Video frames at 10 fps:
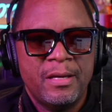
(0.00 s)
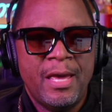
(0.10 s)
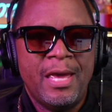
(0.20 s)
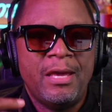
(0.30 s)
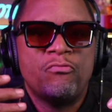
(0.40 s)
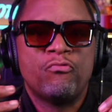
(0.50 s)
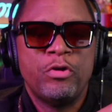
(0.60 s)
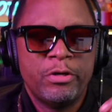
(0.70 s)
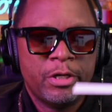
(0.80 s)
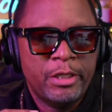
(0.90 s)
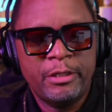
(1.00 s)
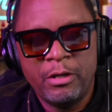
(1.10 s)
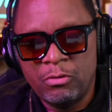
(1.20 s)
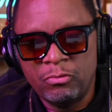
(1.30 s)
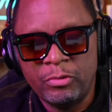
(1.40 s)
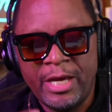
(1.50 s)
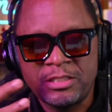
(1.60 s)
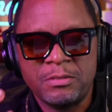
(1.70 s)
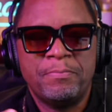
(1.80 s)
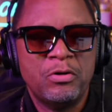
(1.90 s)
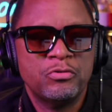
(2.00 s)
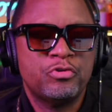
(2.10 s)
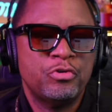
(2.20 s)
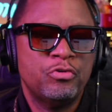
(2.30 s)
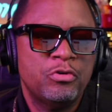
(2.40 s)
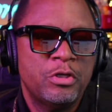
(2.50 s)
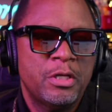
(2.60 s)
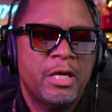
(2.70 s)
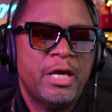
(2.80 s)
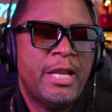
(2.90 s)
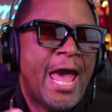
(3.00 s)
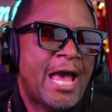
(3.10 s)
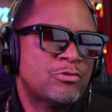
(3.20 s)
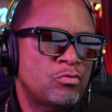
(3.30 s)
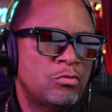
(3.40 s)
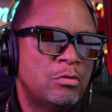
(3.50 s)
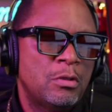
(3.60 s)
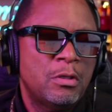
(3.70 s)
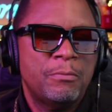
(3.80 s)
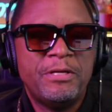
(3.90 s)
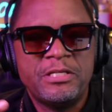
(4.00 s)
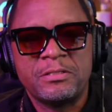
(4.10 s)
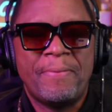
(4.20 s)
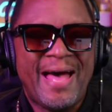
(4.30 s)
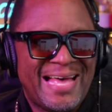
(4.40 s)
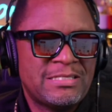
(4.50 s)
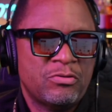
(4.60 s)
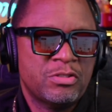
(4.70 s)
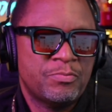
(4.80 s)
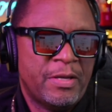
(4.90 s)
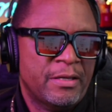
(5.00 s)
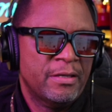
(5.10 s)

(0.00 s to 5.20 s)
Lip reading: a real cologne as opposed to an actual piece of pie, so to speak.